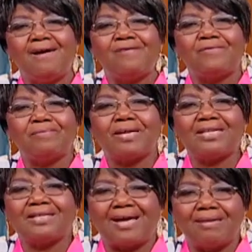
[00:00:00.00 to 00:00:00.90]
from
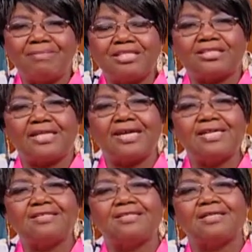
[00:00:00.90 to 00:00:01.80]
climate
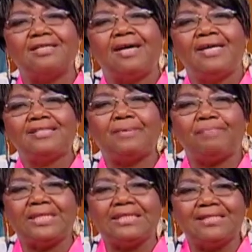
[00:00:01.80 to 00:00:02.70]
change to
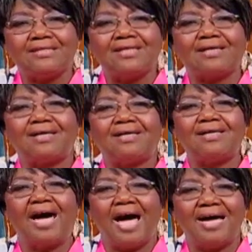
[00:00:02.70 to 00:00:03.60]
political
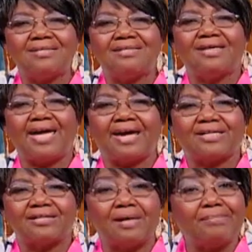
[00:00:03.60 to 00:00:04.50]
and
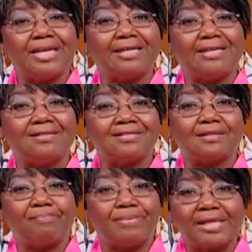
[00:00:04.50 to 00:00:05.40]
economic
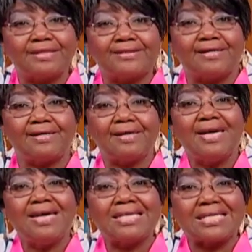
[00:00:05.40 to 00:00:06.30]
instability,
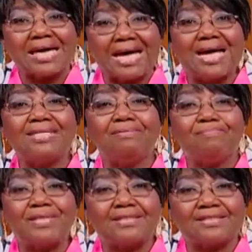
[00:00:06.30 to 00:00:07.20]
can
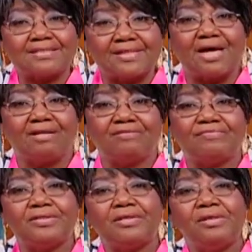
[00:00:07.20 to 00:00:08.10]
be
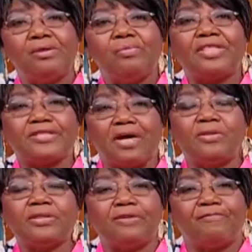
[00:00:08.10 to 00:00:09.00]
solved
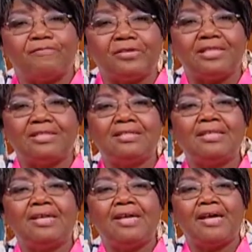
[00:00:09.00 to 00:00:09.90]
without the full
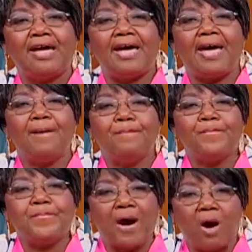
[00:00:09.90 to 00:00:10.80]

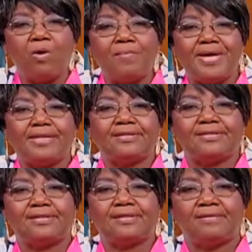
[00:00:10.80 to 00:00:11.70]

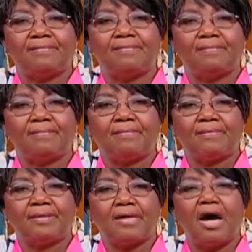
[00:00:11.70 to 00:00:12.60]
empowerment
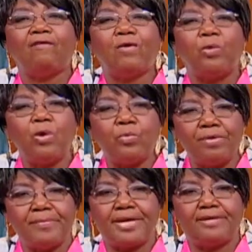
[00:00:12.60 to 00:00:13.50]
of our
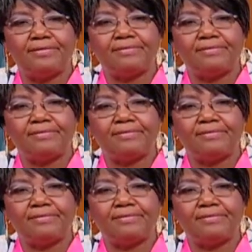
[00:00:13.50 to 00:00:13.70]
women.